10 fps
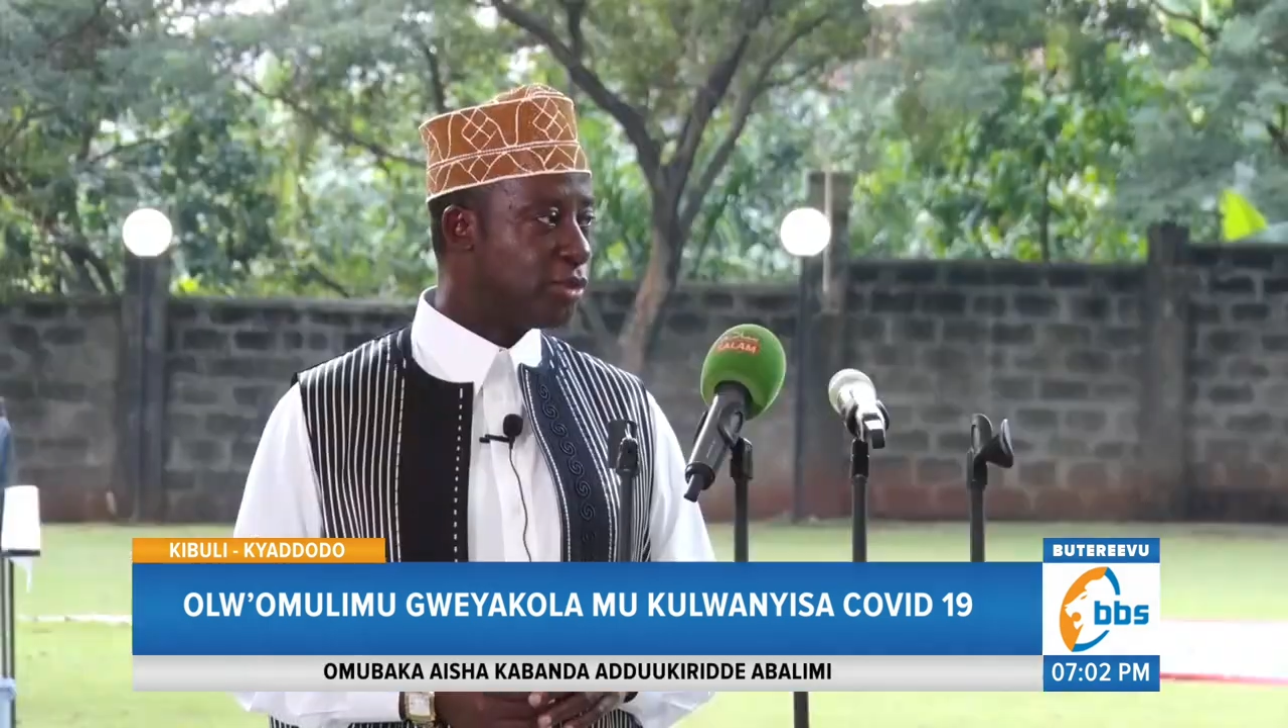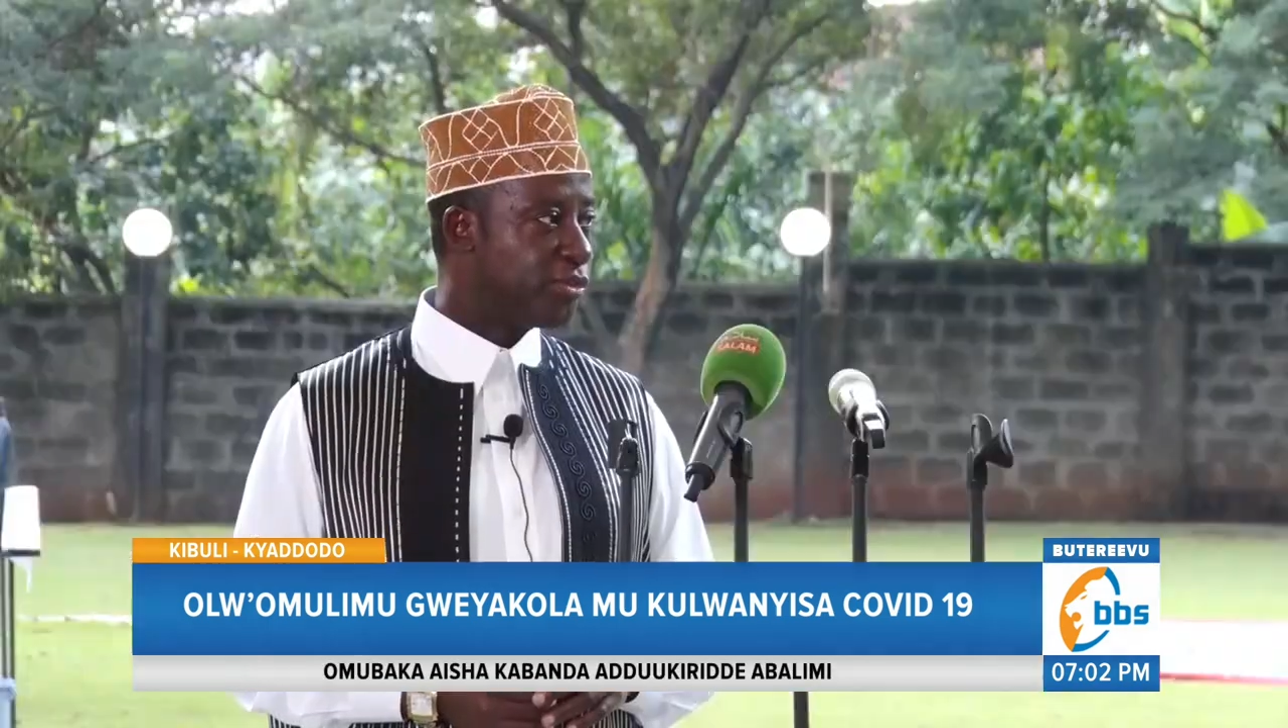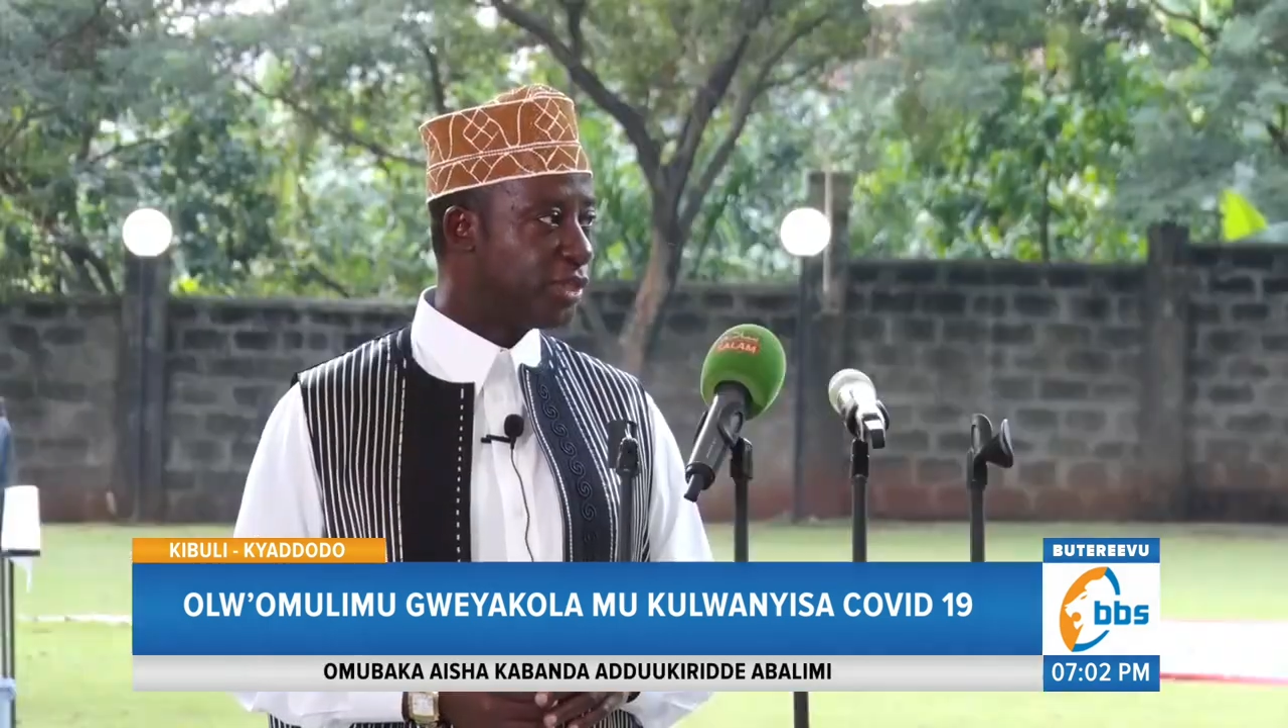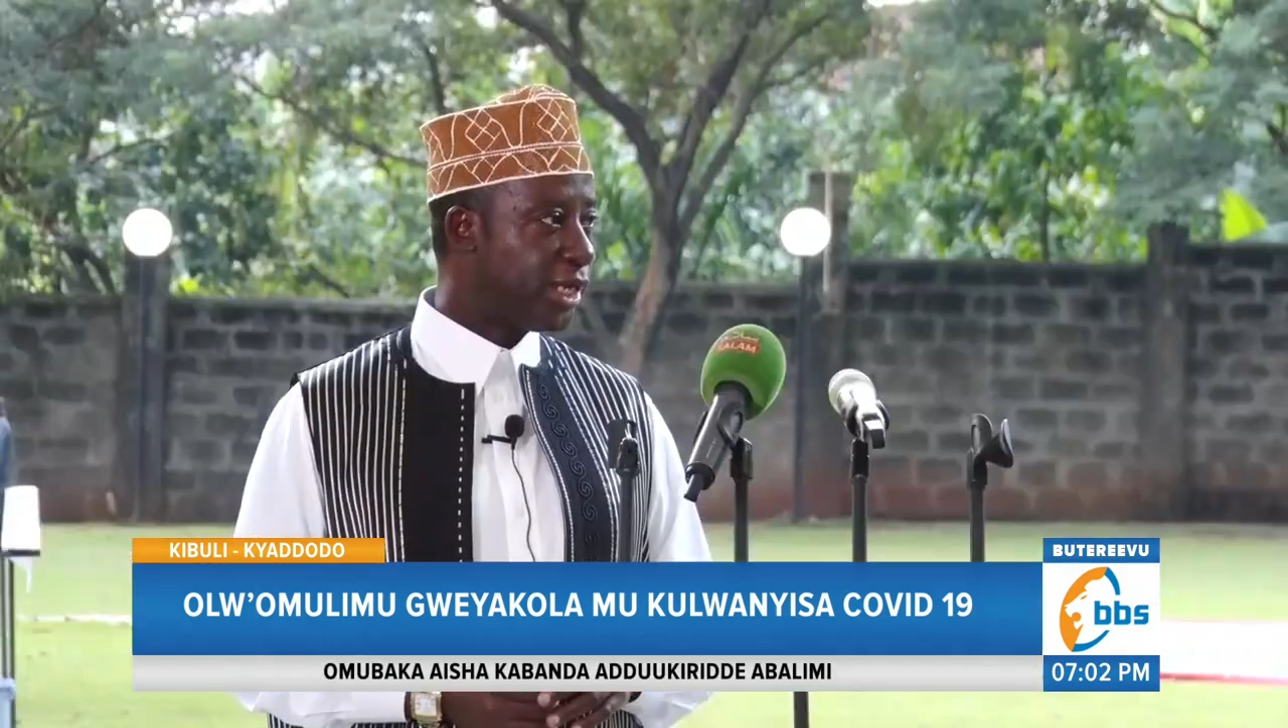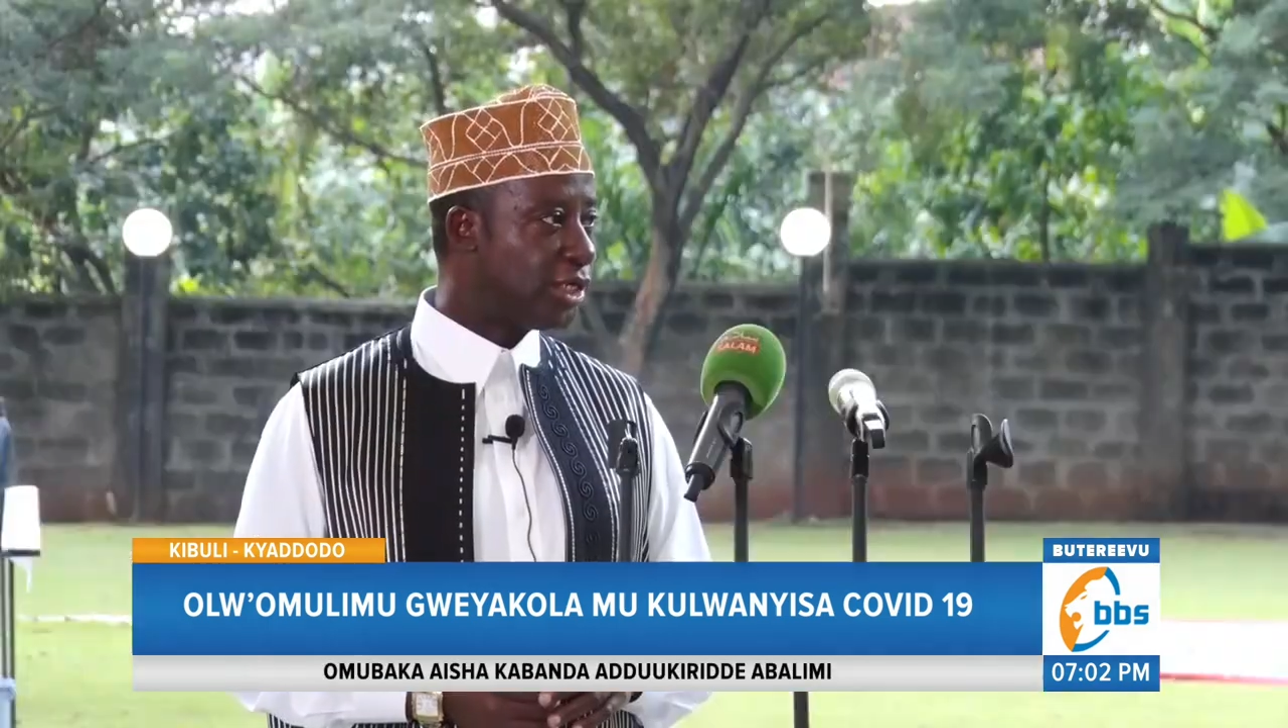to
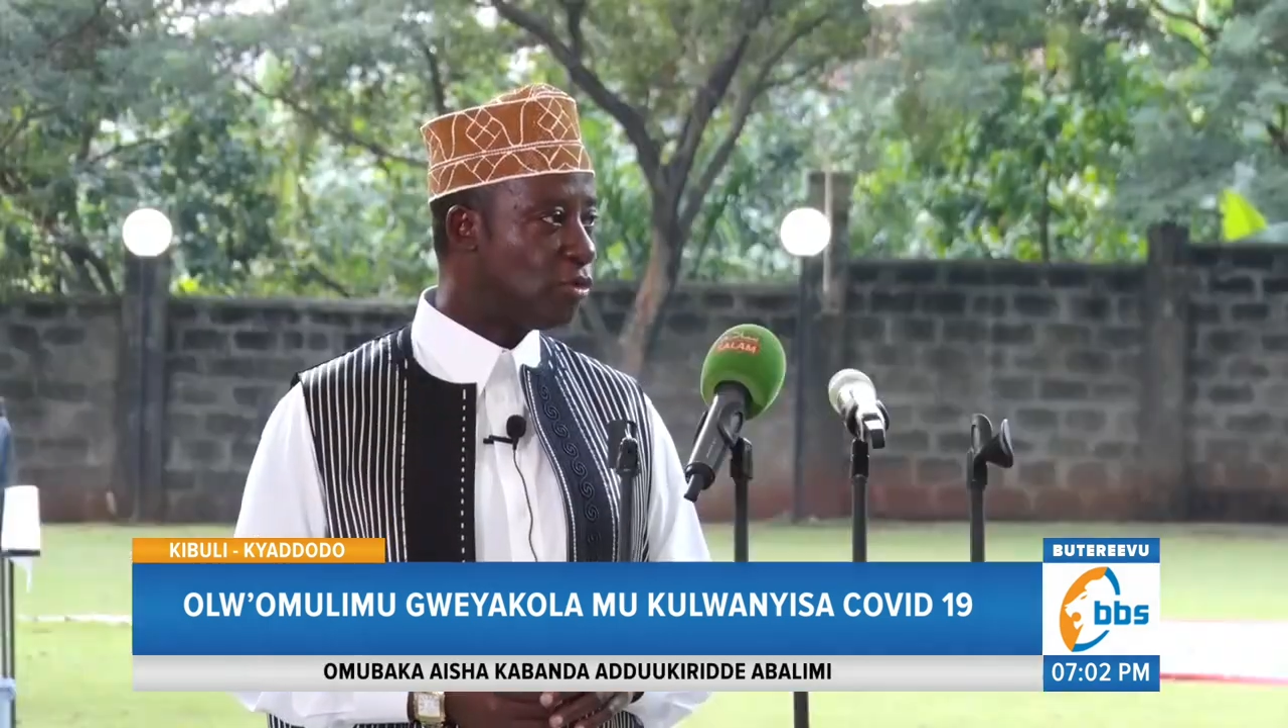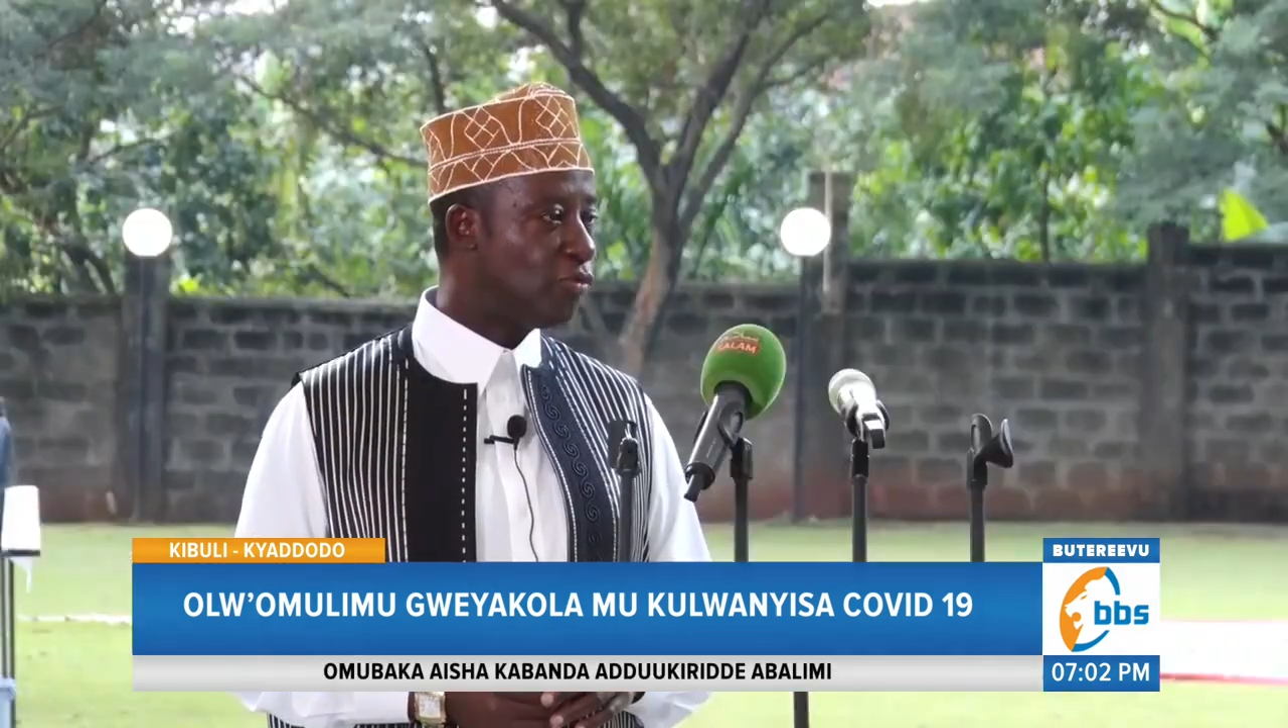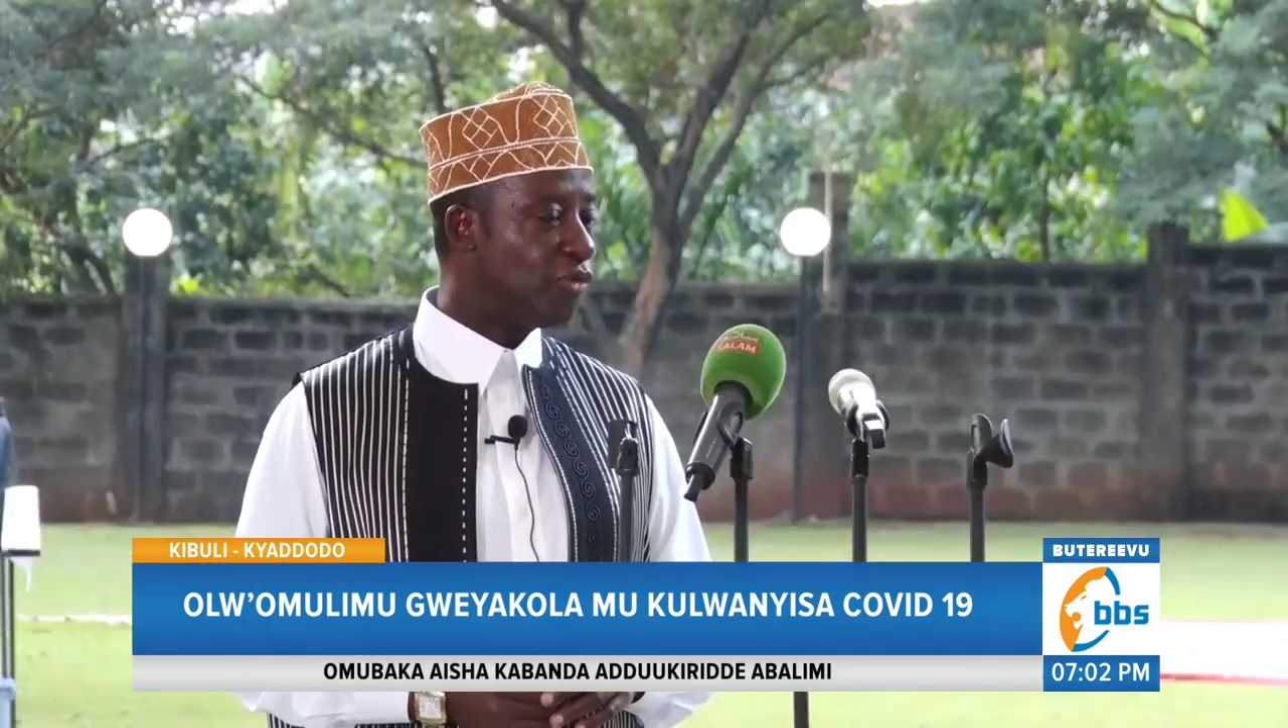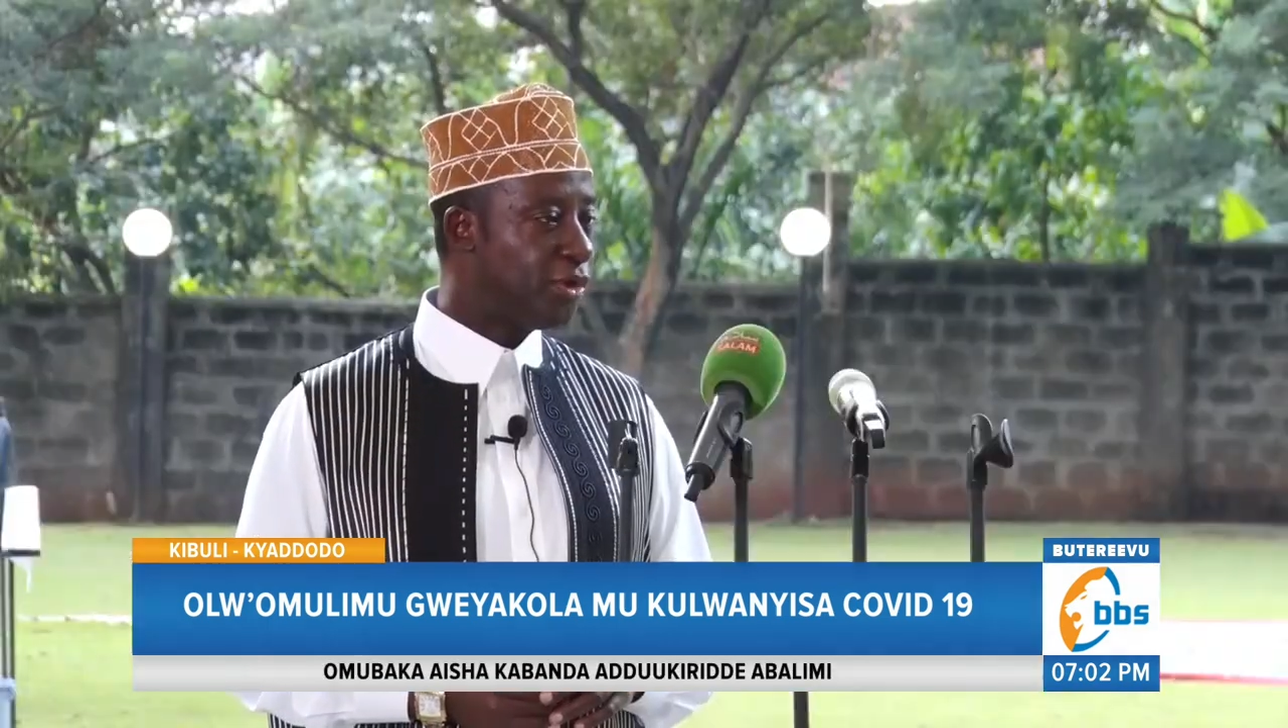thank you